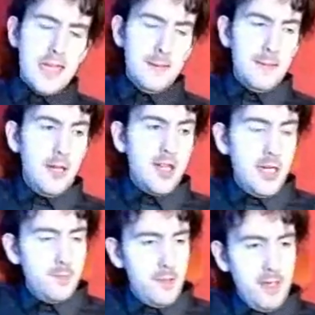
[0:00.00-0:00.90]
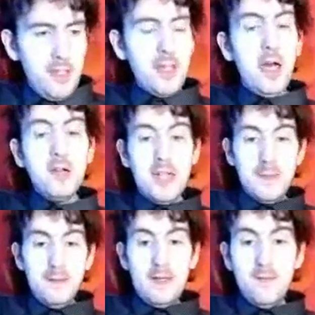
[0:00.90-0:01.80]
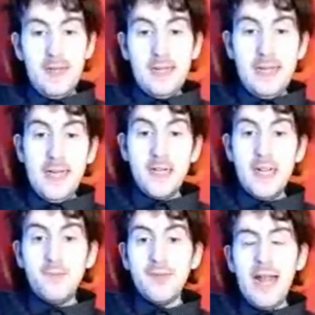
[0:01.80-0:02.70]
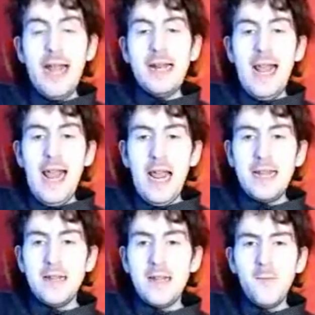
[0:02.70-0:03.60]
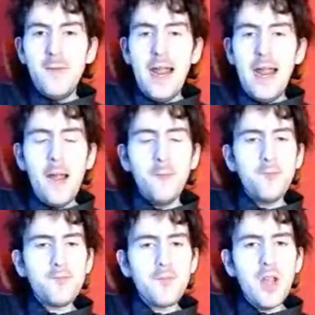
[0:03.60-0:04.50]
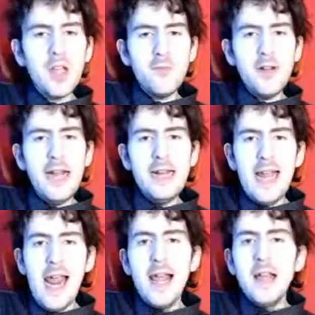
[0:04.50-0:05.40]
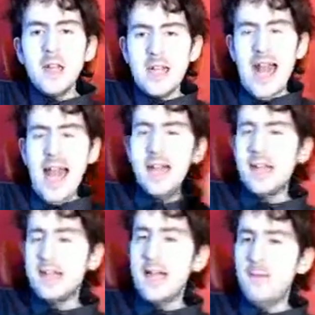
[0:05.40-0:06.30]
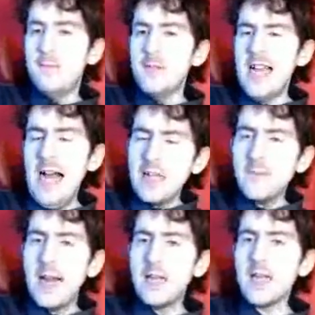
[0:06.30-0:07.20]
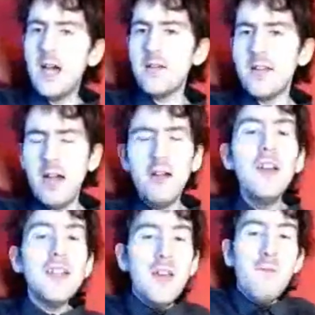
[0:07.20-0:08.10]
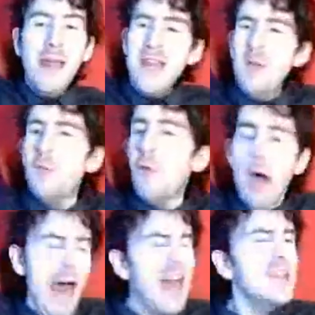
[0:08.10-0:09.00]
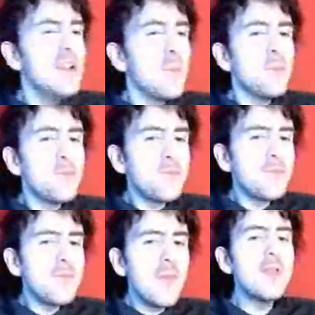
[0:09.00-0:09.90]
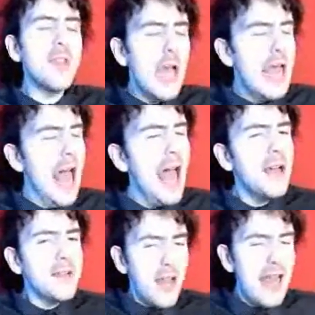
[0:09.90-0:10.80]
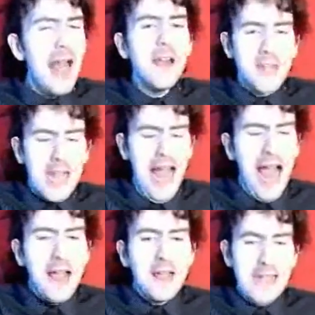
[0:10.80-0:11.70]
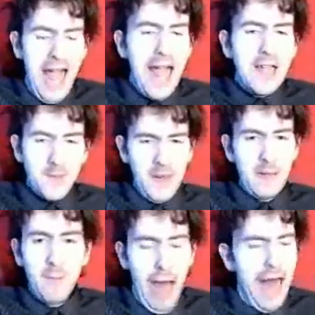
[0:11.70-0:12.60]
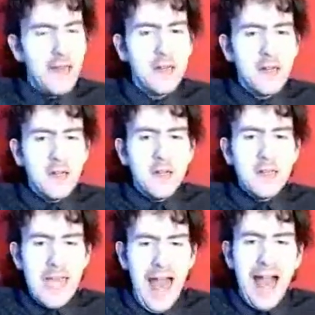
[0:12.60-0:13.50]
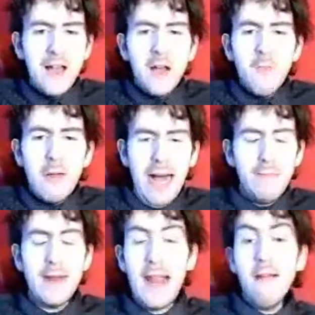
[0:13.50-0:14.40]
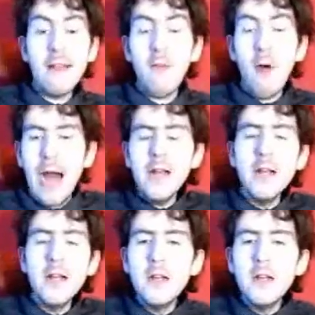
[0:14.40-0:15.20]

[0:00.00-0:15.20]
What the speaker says: even though she probably knows she's probably defeated, she brilliantly she brilliantly challenges the Rangers, go, yo, you think you've won? Do ya? Yeah? You think you've won? Yeah? Well, I'm not the only one.